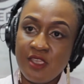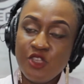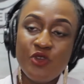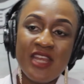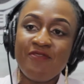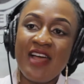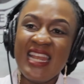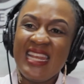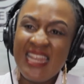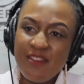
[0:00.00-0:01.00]
You never
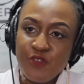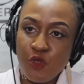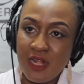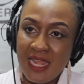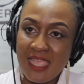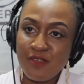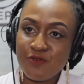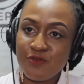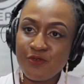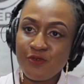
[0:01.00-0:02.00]
live your
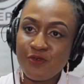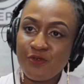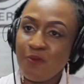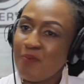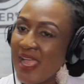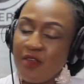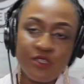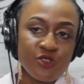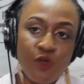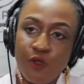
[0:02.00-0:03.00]
life by
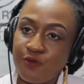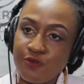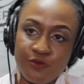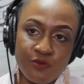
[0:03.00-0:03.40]
resolve.